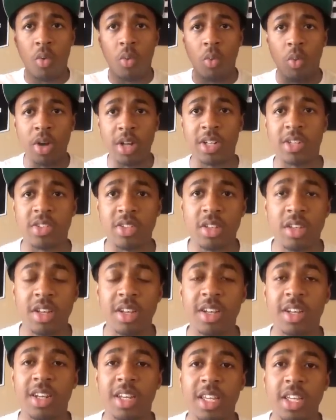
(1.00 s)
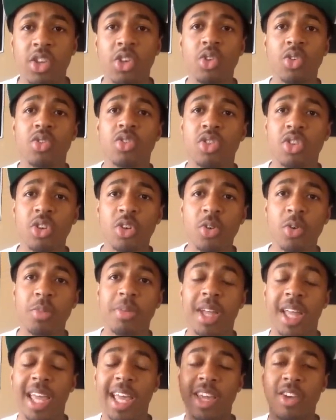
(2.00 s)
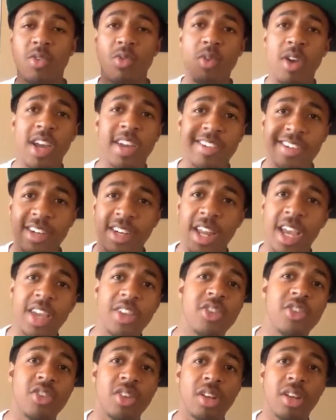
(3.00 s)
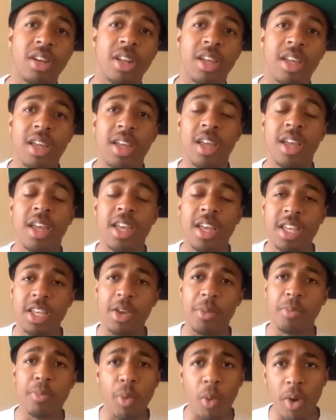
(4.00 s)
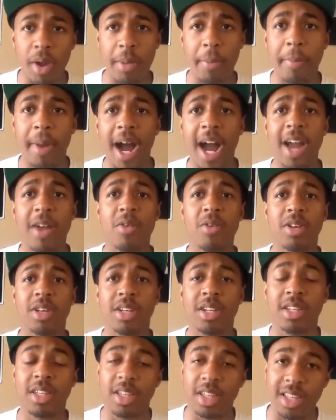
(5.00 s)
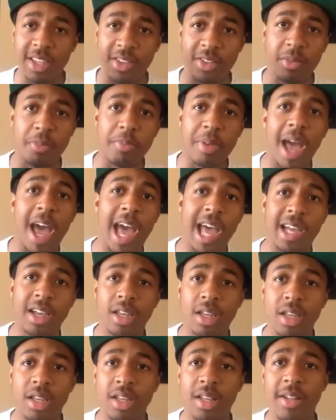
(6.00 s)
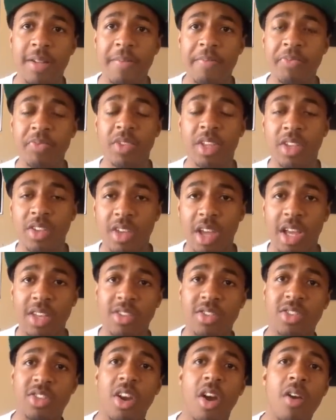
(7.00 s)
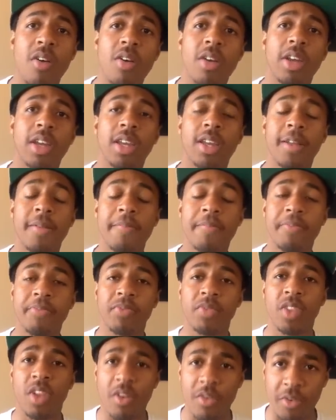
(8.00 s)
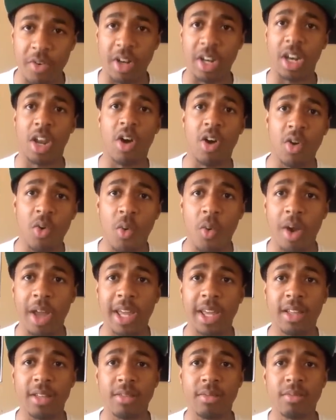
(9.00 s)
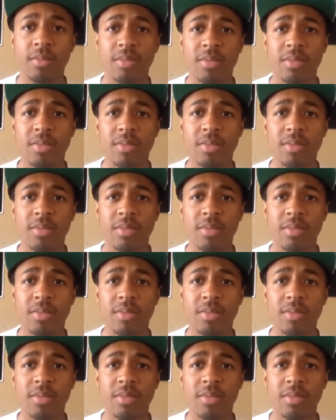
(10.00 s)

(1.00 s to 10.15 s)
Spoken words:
What is good, YouTube and Raider Nation? Your boy Byron is back. Sorry for the long wait.